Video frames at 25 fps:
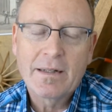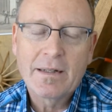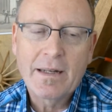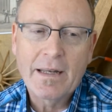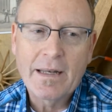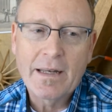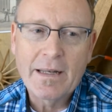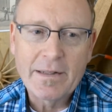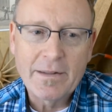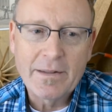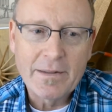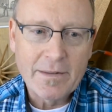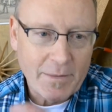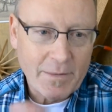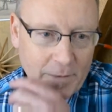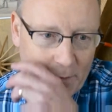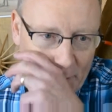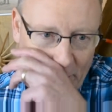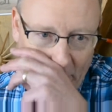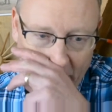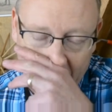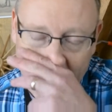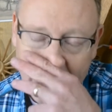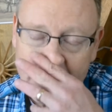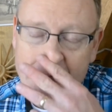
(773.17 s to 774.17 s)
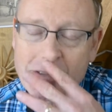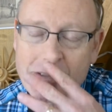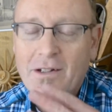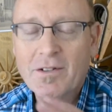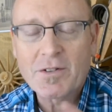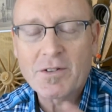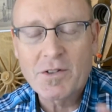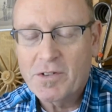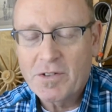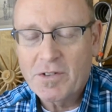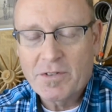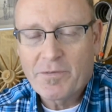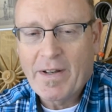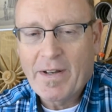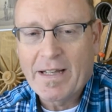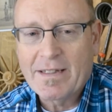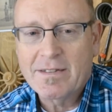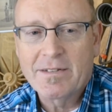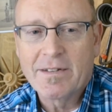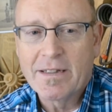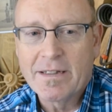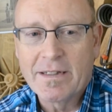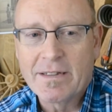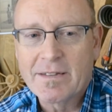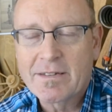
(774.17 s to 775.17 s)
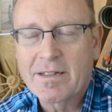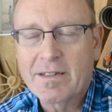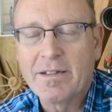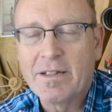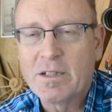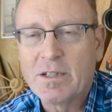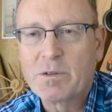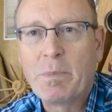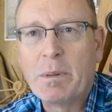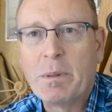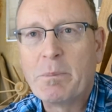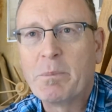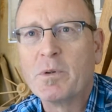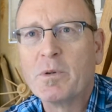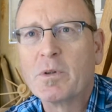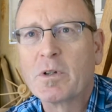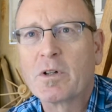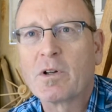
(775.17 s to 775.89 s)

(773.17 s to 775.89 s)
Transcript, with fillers: and you know and it's also just fascinating to see these people